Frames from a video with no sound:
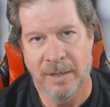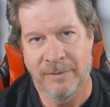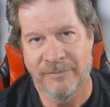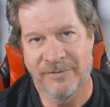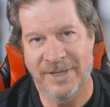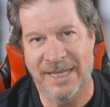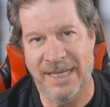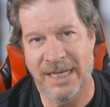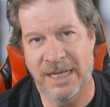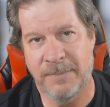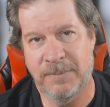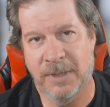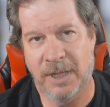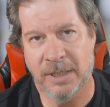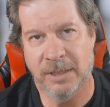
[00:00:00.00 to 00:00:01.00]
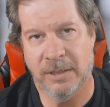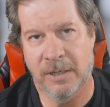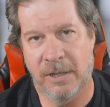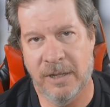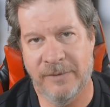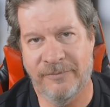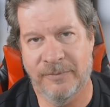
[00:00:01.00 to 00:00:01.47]
Vahedi plugged
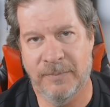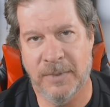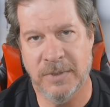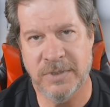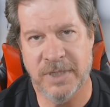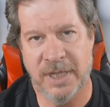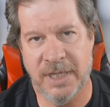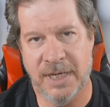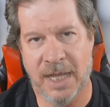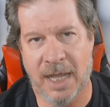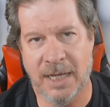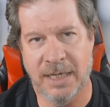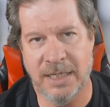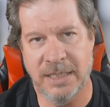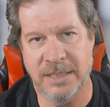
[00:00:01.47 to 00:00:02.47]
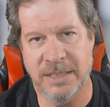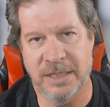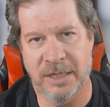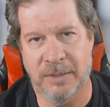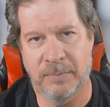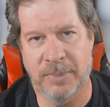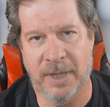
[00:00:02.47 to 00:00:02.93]
along for most of the
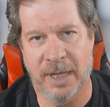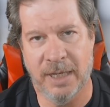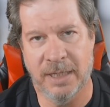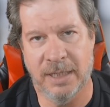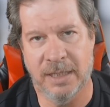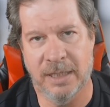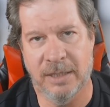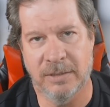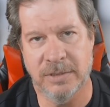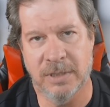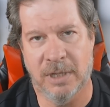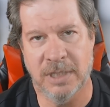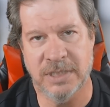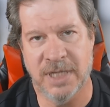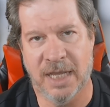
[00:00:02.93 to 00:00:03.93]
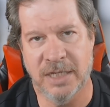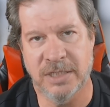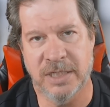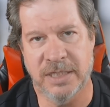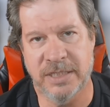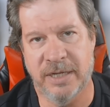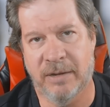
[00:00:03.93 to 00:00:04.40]
90s, playing in those Los
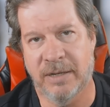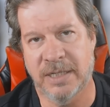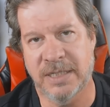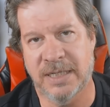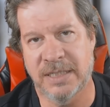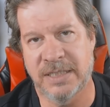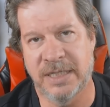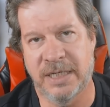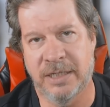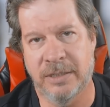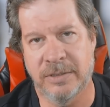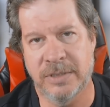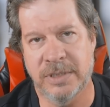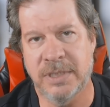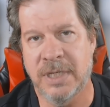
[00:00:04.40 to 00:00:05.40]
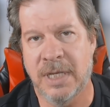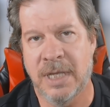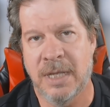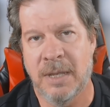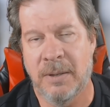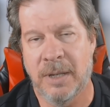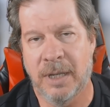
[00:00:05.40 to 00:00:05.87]
Angeles area casinos.
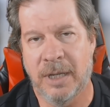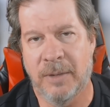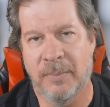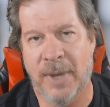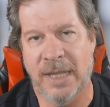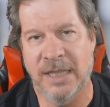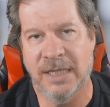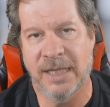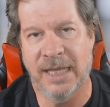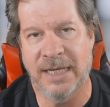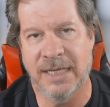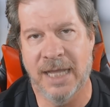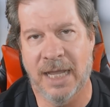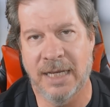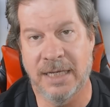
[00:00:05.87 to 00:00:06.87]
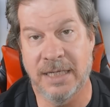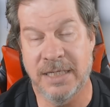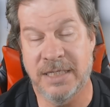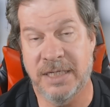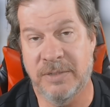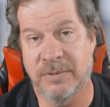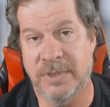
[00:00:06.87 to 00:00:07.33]
By the late
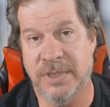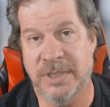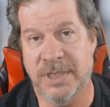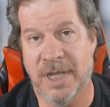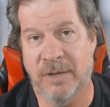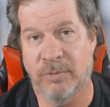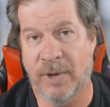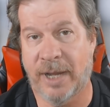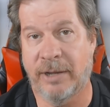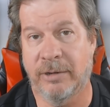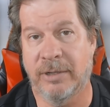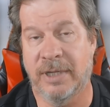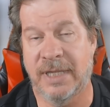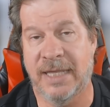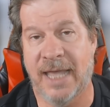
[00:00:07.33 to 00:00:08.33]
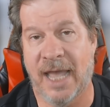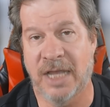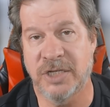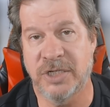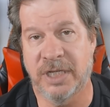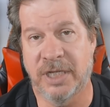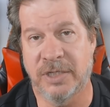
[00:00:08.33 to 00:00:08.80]
90s, he was regularly
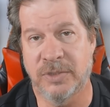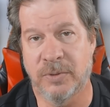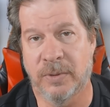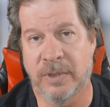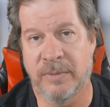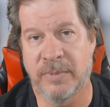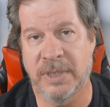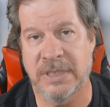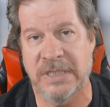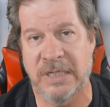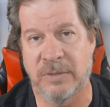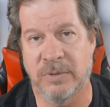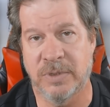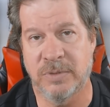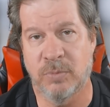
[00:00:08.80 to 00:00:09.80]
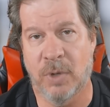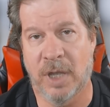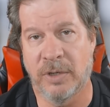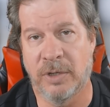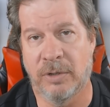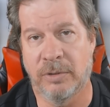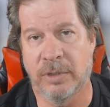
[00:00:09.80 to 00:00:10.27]
cashing in tournaments. He was
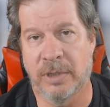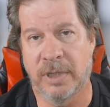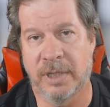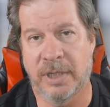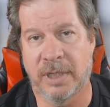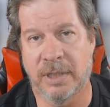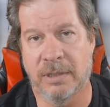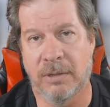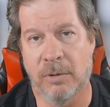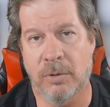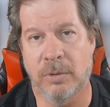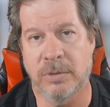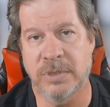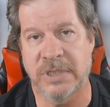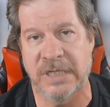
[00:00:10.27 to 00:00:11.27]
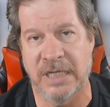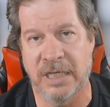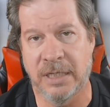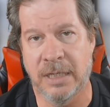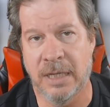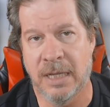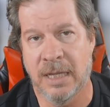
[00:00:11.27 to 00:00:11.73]
well known on the local scene,